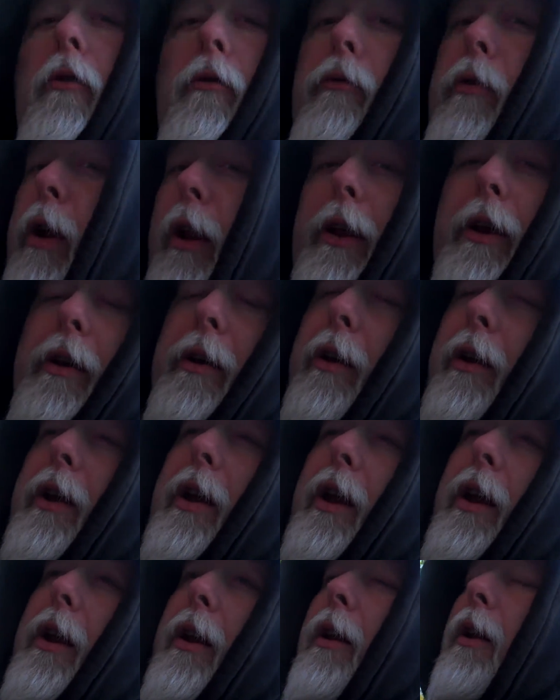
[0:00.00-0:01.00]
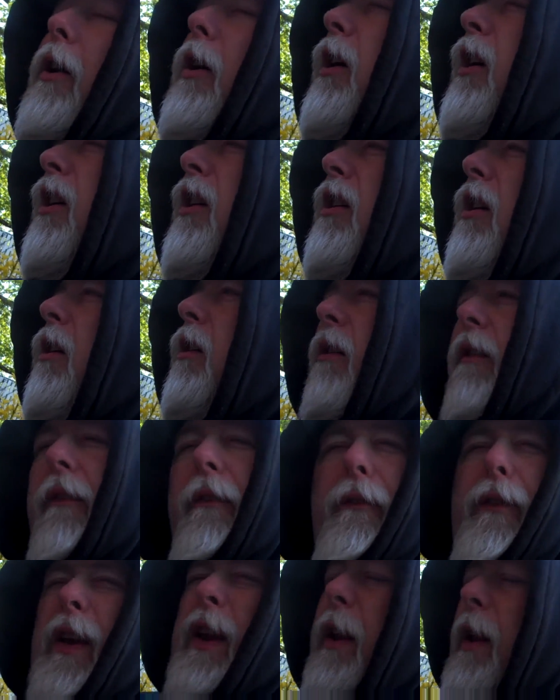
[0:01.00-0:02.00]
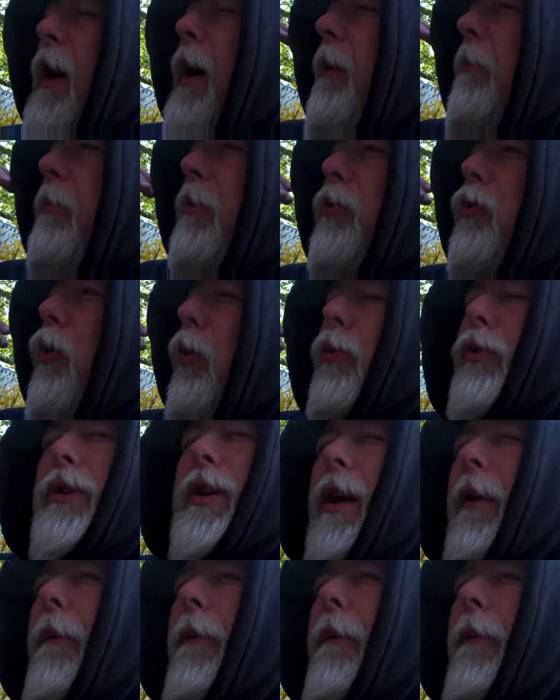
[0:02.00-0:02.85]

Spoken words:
Really good kid, young phenom, knows